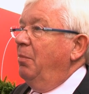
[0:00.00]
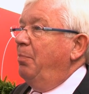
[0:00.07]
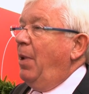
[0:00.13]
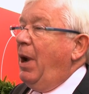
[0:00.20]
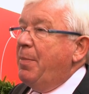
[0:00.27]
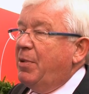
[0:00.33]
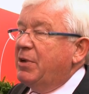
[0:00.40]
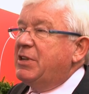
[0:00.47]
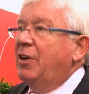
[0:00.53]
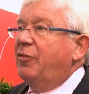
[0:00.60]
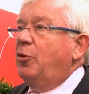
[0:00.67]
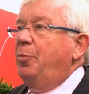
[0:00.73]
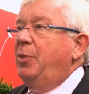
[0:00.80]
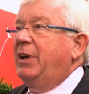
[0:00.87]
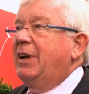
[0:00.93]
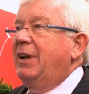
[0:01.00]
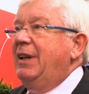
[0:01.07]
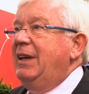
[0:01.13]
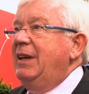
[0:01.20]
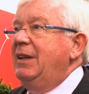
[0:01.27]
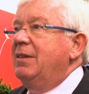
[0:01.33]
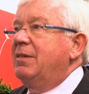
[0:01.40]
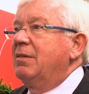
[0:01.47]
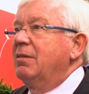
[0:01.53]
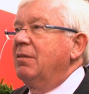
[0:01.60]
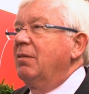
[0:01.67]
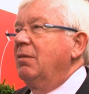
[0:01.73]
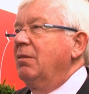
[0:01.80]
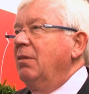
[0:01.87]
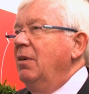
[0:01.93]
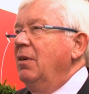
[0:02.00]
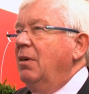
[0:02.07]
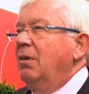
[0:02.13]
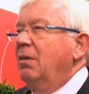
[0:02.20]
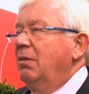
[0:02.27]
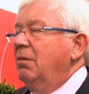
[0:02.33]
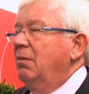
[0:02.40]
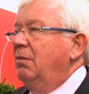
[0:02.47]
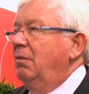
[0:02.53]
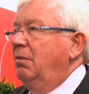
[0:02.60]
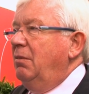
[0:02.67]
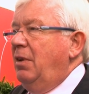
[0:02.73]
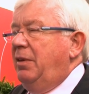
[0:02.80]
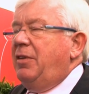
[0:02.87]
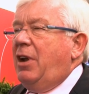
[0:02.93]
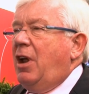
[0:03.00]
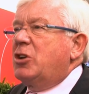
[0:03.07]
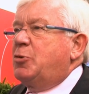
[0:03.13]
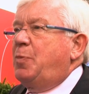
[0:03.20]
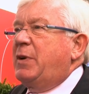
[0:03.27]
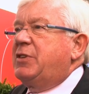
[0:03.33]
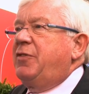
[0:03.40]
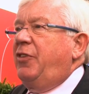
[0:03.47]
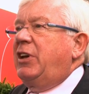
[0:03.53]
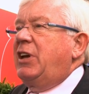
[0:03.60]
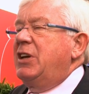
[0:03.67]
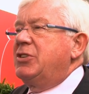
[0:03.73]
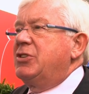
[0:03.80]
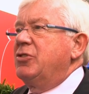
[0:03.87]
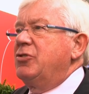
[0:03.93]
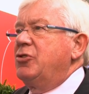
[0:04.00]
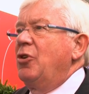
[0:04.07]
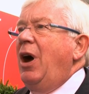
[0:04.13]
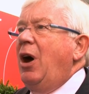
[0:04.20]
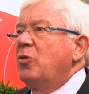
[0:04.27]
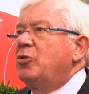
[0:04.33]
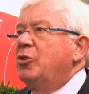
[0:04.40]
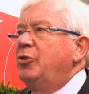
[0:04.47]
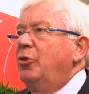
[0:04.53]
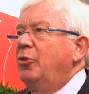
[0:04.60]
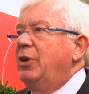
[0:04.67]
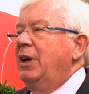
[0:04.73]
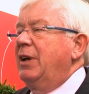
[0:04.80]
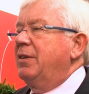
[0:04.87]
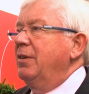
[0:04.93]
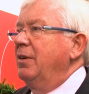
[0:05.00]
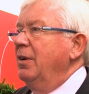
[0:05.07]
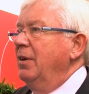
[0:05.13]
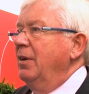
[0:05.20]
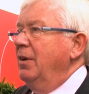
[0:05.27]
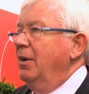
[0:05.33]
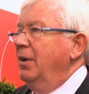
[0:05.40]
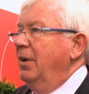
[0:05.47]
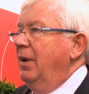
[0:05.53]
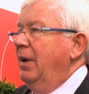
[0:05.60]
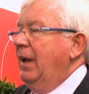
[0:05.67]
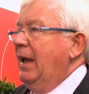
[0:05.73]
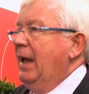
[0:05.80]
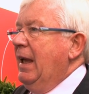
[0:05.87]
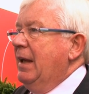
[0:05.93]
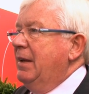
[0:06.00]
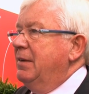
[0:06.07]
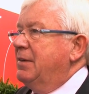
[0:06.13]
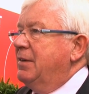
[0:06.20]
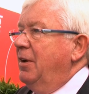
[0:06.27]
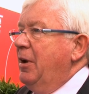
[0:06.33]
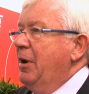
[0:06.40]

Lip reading: Pipe ends have to be cleaned. There are specifications how to do that, and